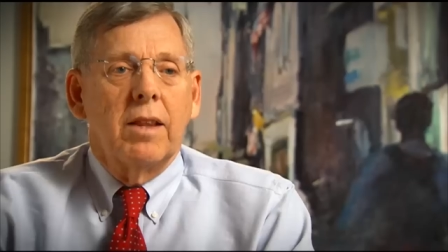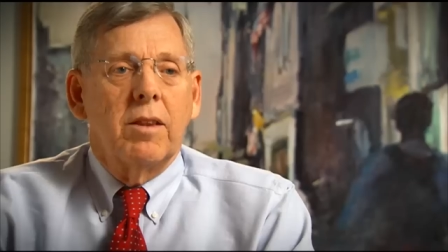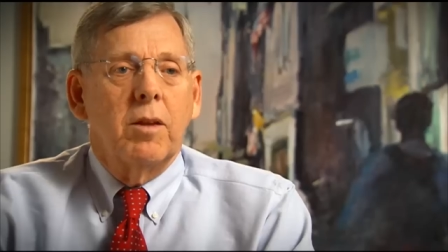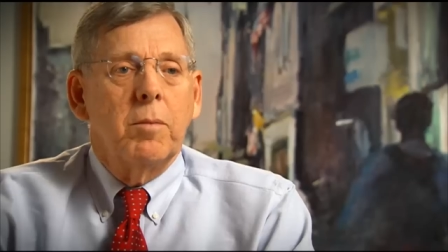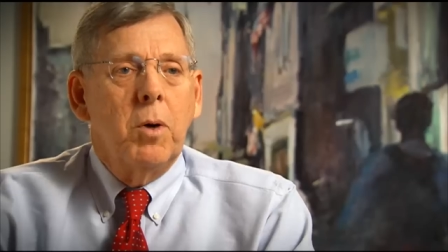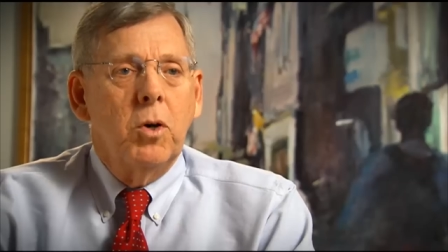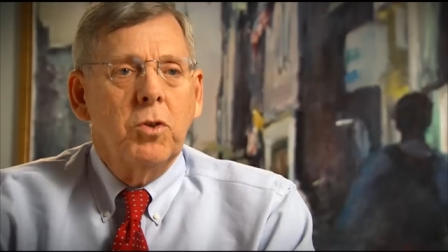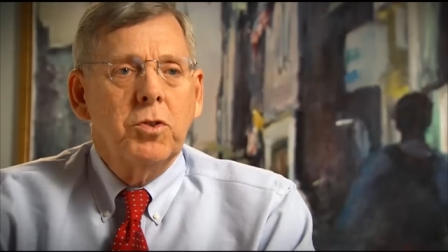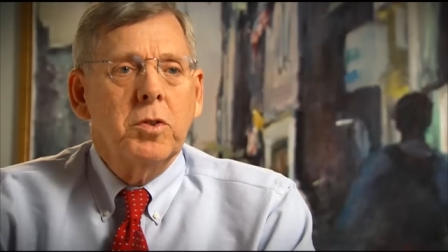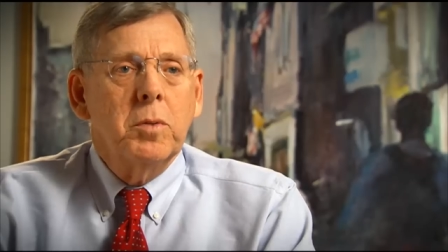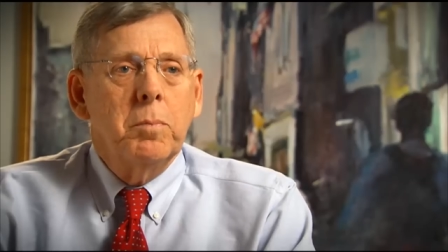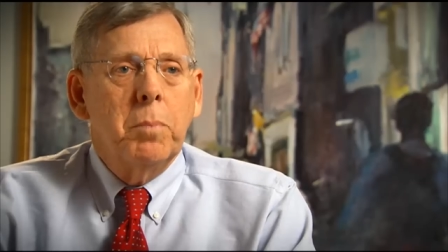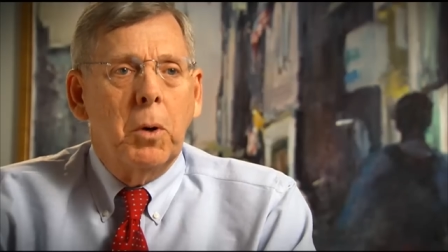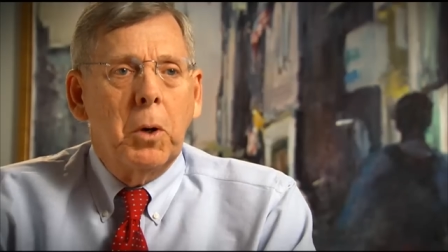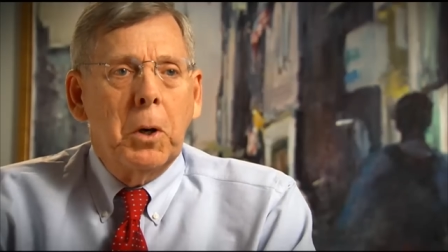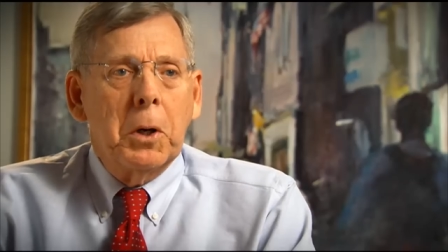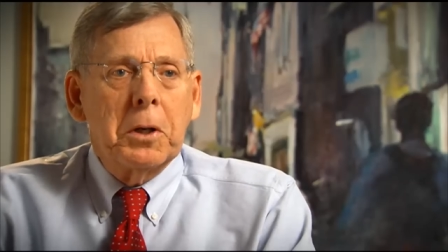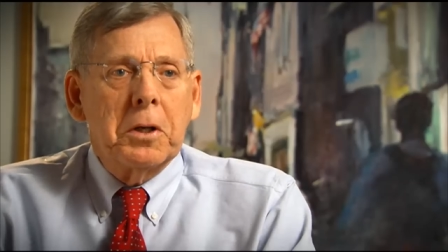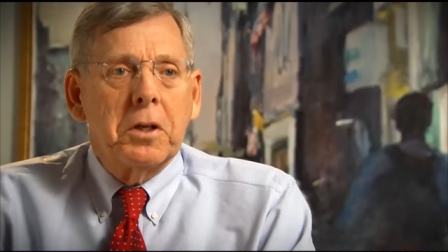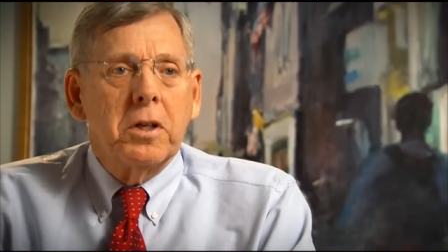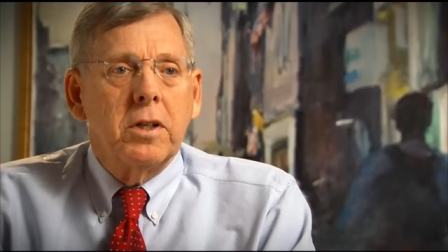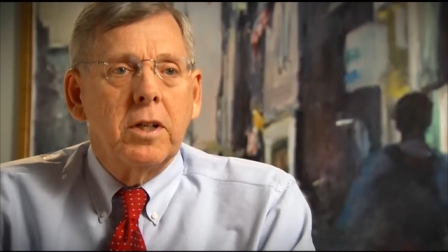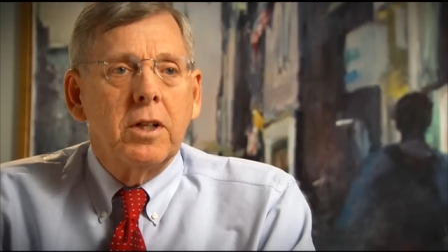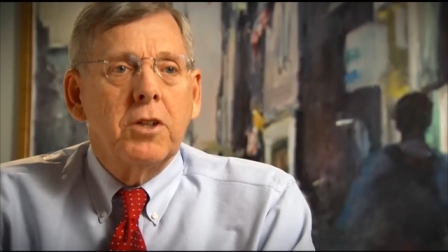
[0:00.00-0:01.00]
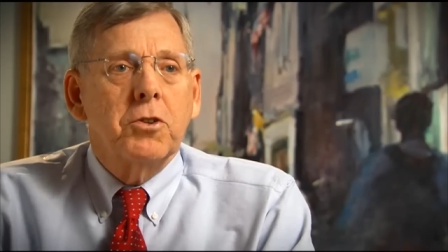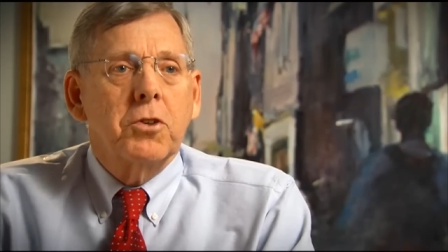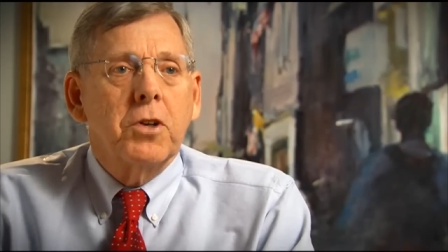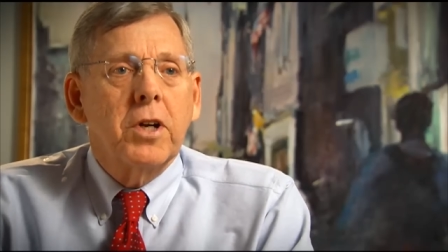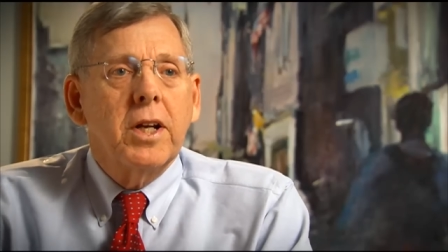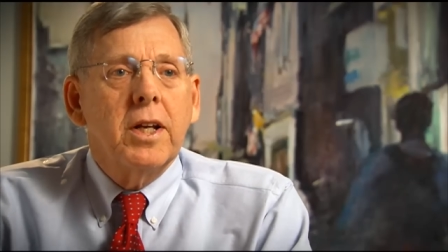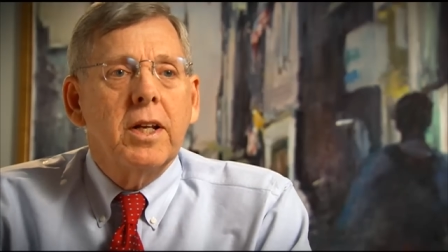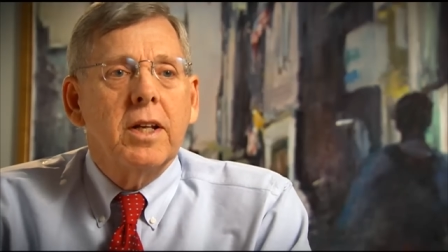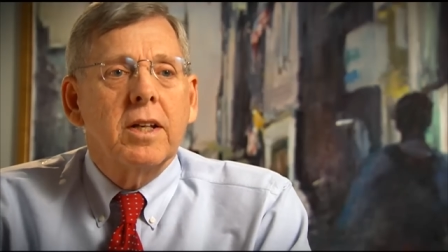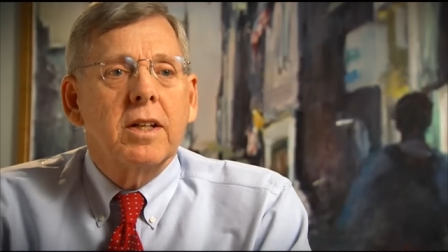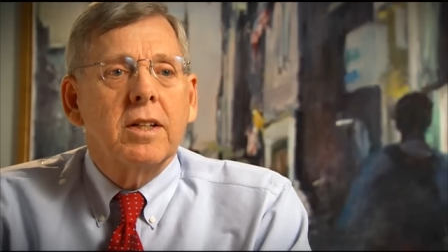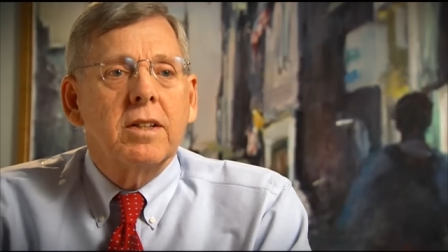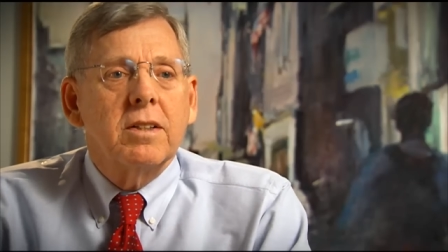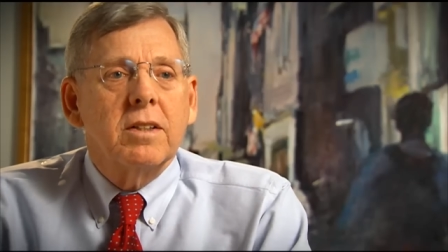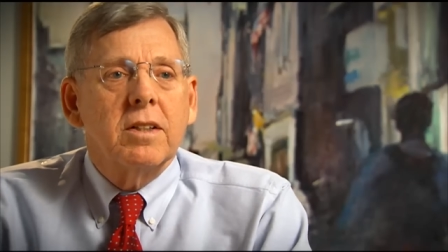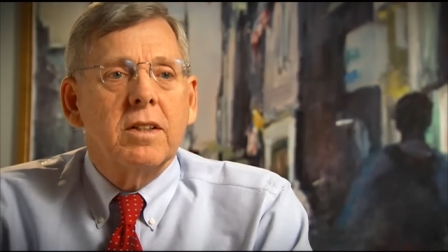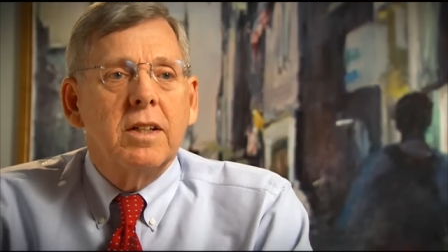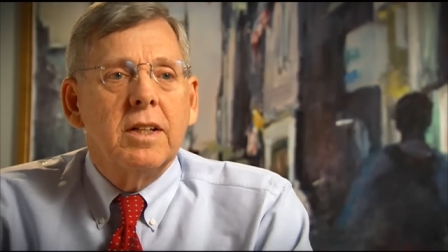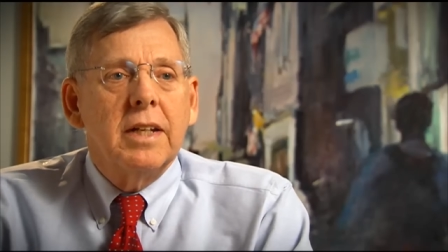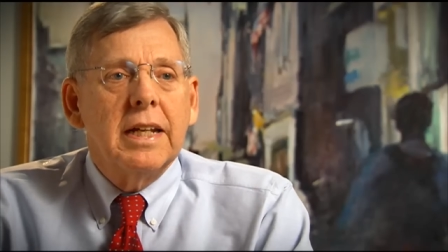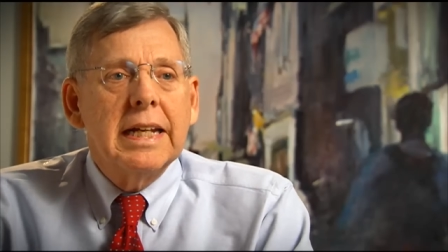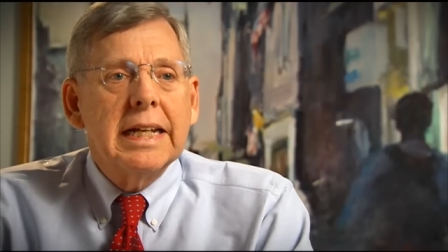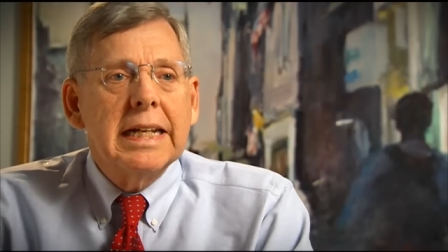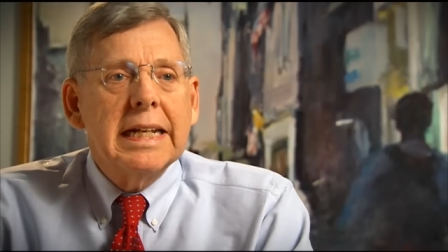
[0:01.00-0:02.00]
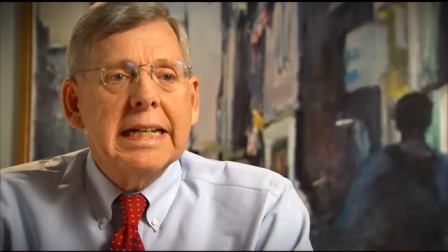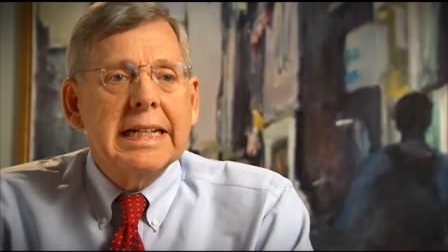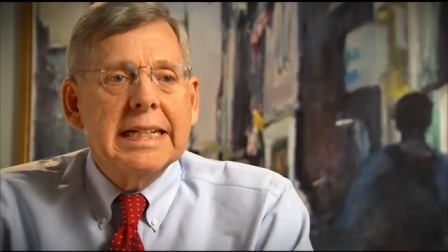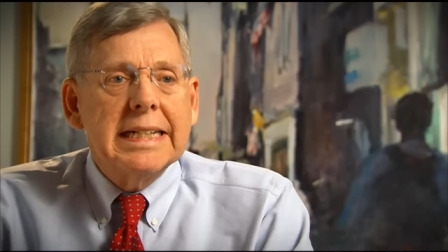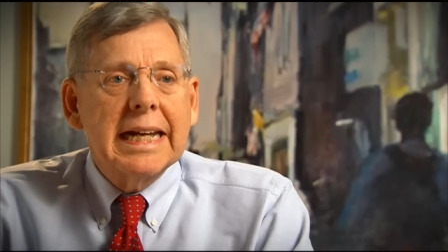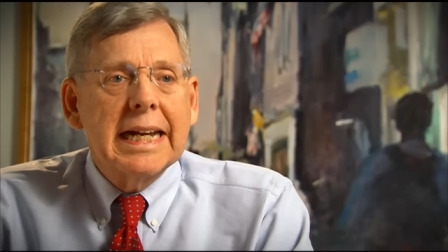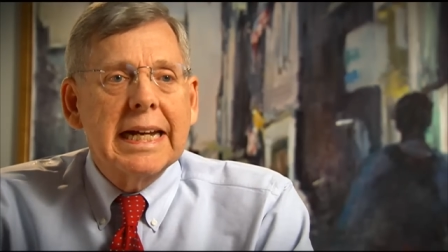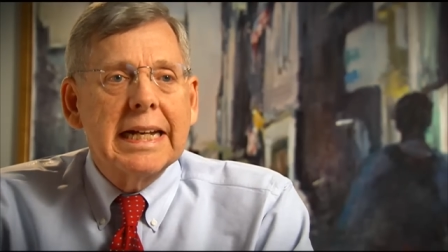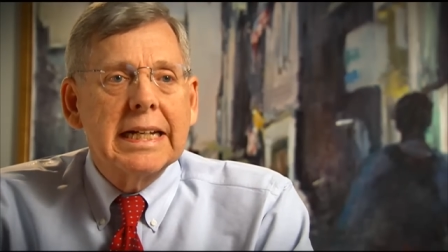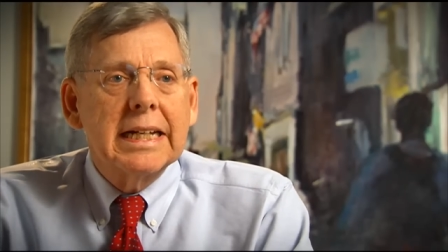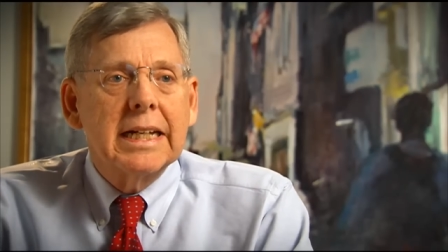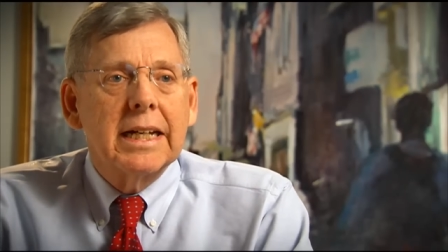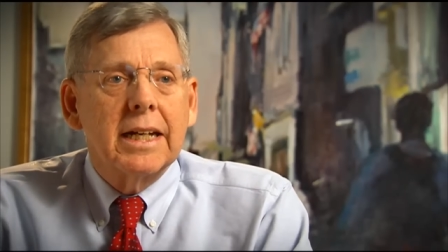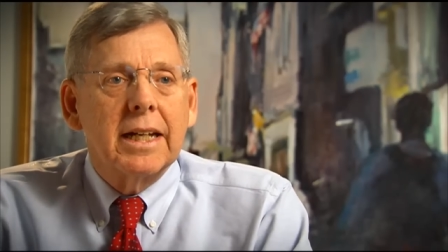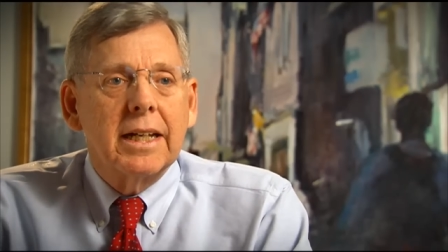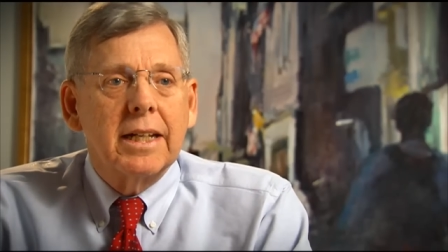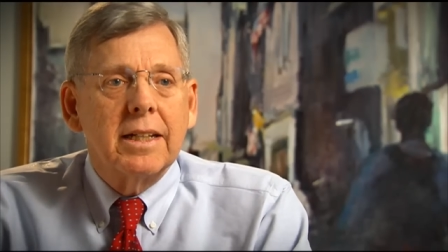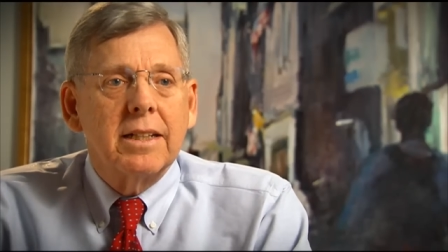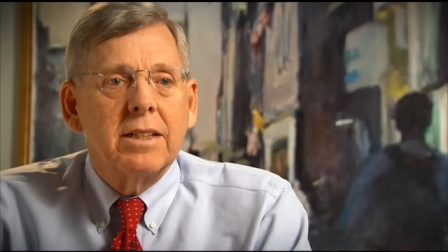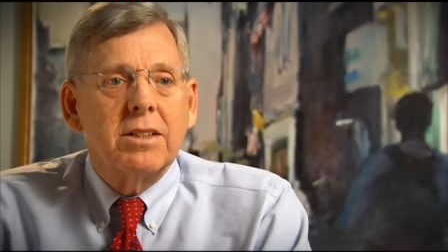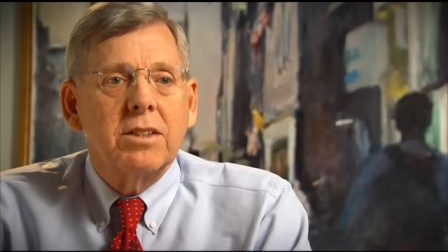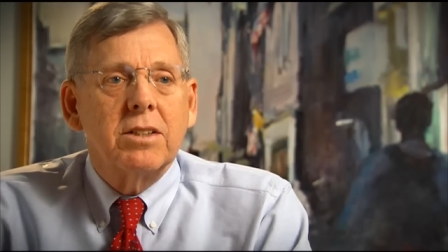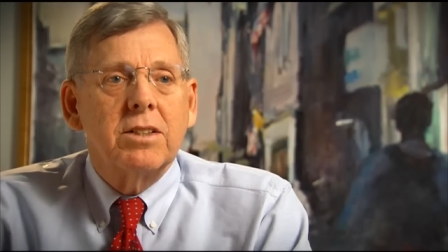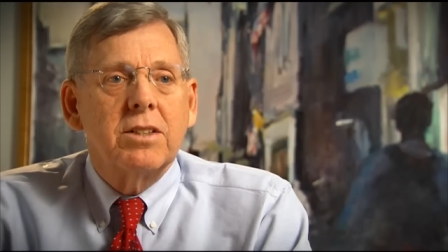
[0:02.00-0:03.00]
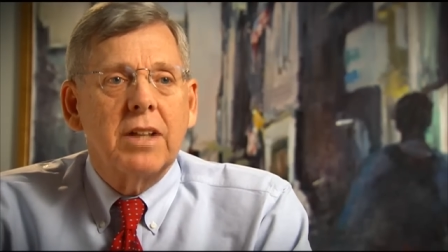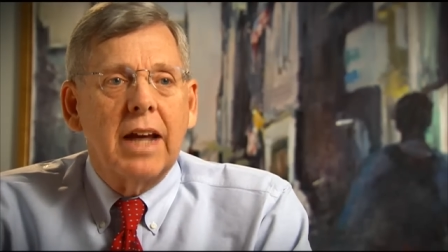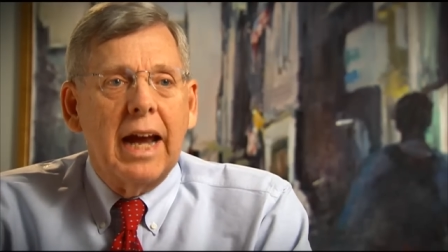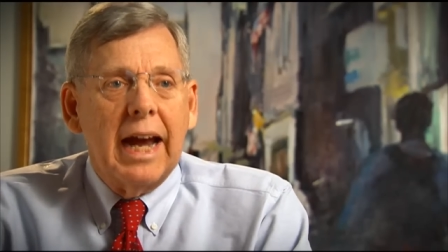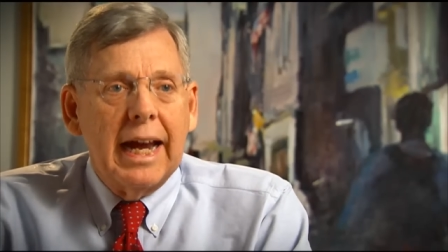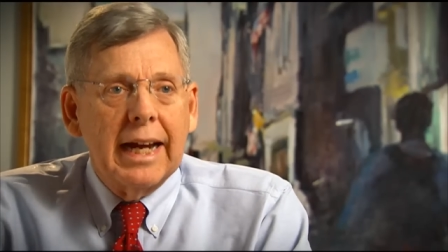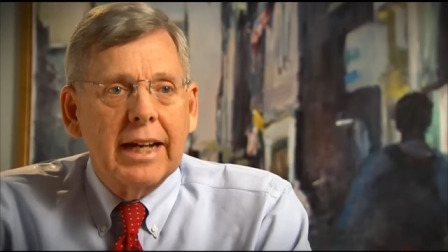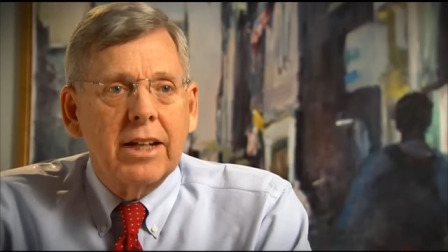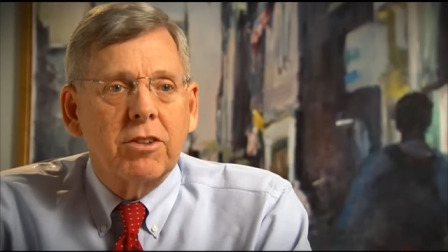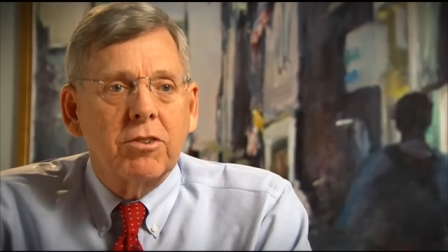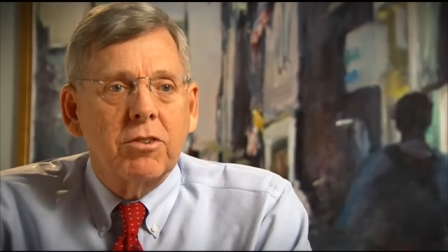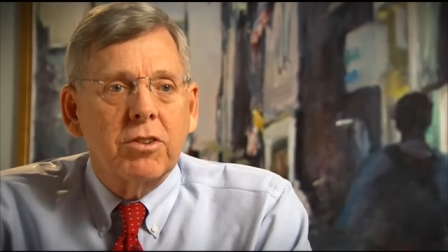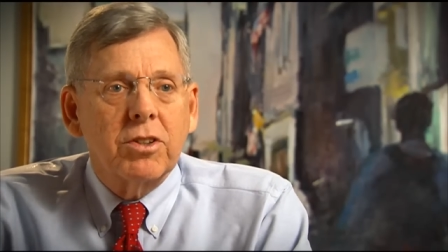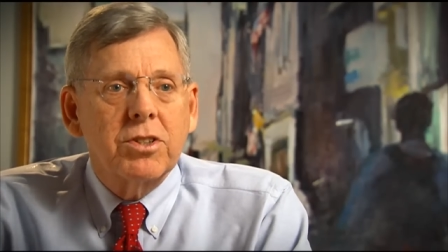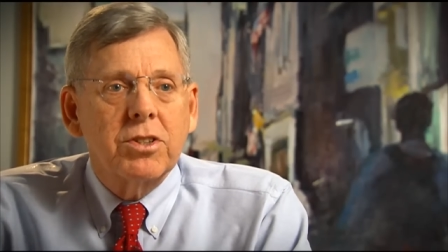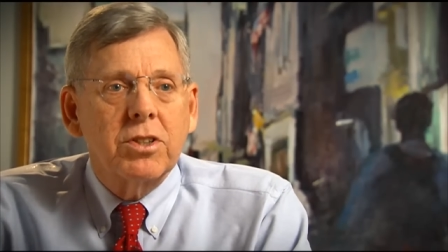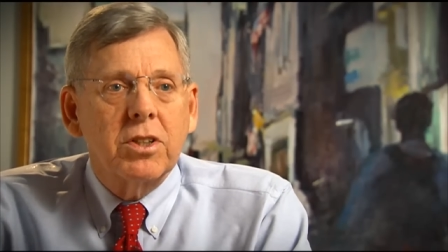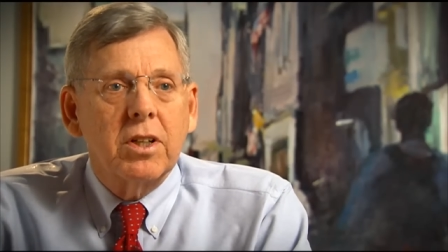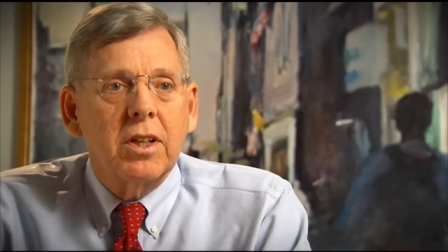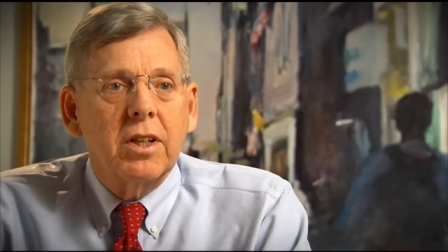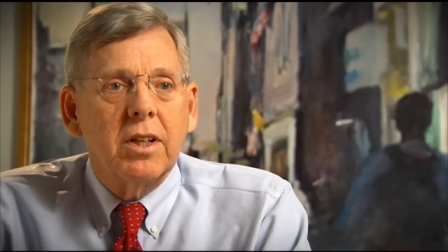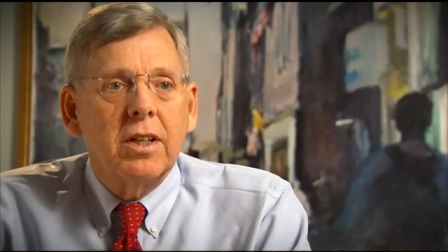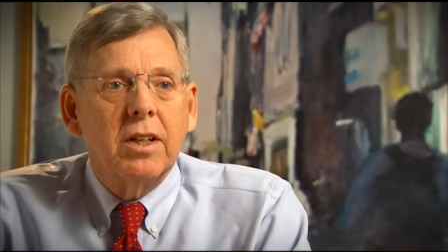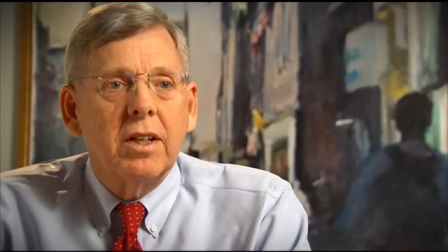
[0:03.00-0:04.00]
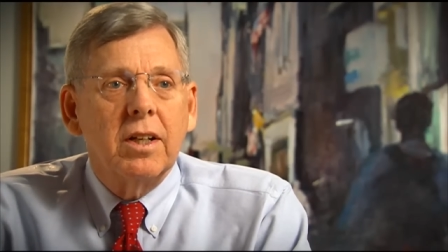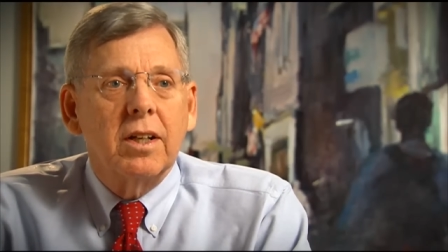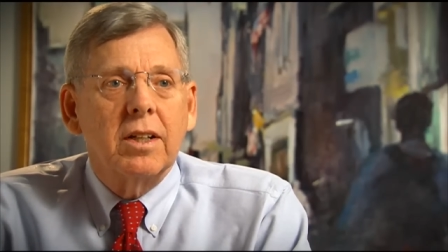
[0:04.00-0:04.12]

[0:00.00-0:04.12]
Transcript: The most important ingredient in any data is its accuracy.